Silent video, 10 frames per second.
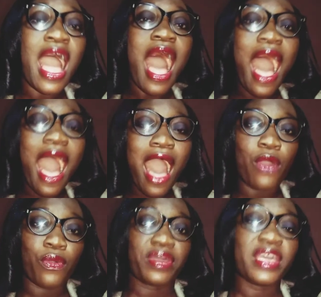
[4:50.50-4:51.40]

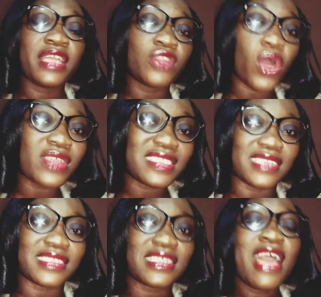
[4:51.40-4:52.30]
How he does
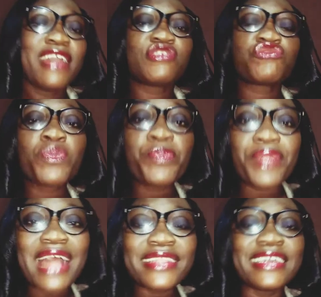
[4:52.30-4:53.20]
this is through
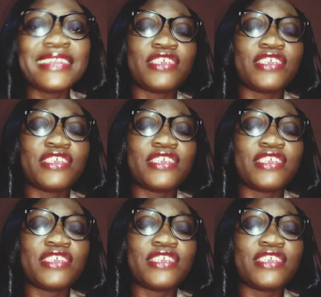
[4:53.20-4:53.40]
branding,